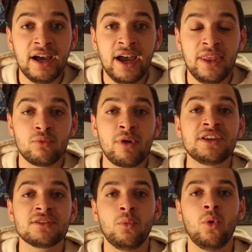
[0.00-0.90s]
and the
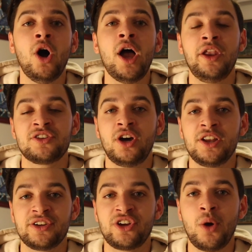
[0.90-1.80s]
reason why I
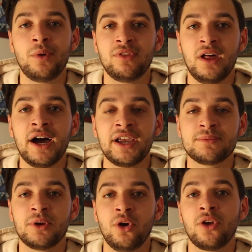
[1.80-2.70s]
decided to go with Lark is
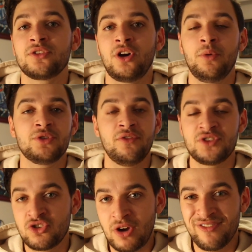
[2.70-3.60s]
because I was
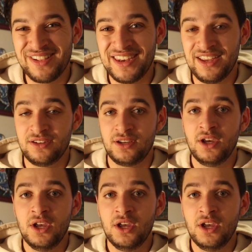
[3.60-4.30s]
obviously traveling and